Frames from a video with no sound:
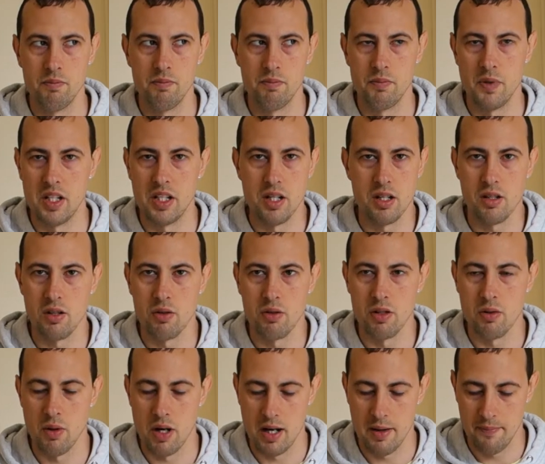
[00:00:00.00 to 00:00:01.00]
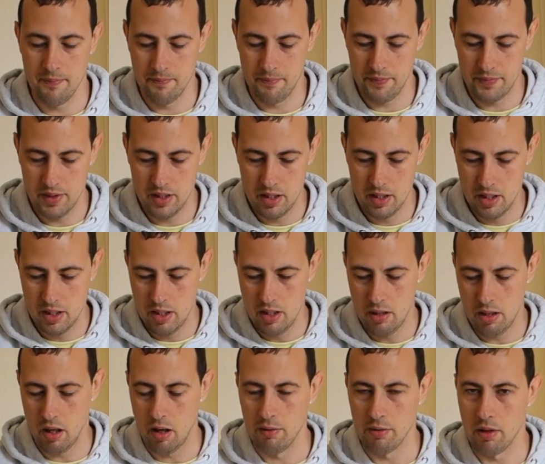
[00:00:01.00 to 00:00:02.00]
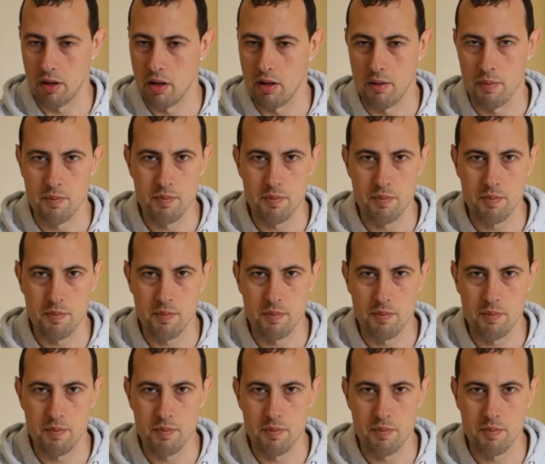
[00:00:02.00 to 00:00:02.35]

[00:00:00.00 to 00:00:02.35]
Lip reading: it just goes away after the